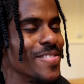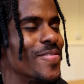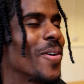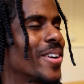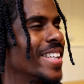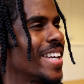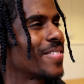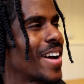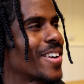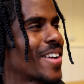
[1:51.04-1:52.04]
Vocally,
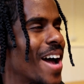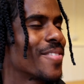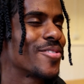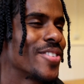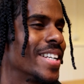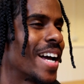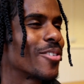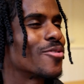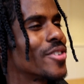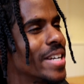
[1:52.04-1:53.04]
I haven't
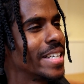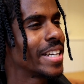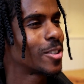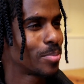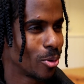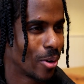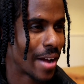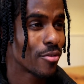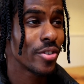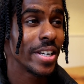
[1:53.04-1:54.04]
really
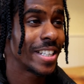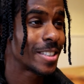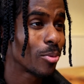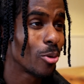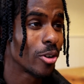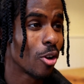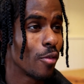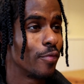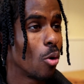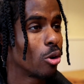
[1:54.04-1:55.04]
explored a lot
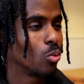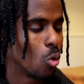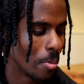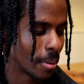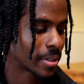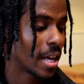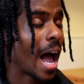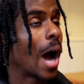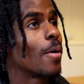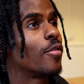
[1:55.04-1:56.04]
of vocal warm-ups.
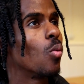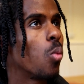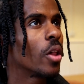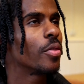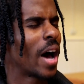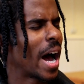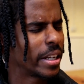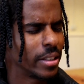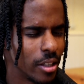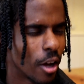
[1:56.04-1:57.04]
However, one that
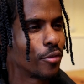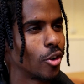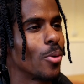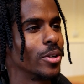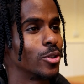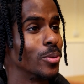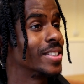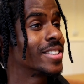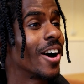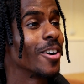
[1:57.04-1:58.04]
I love going to
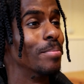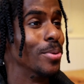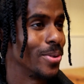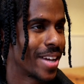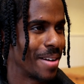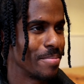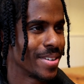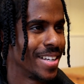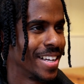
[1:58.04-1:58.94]
is tongue boot camp.